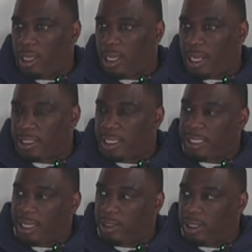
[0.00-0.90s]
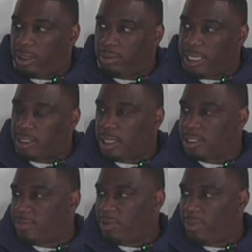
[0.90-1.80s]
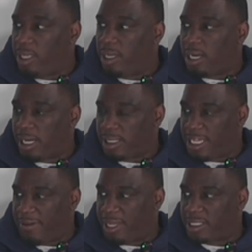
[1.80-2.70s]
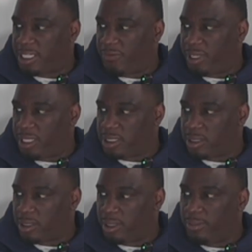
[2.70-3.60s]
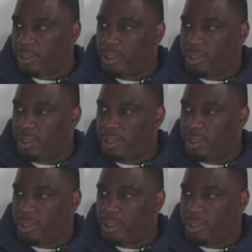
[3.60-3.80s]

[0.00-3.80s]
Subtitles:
And I think that they saw something in me that I didn't see in myself at the time.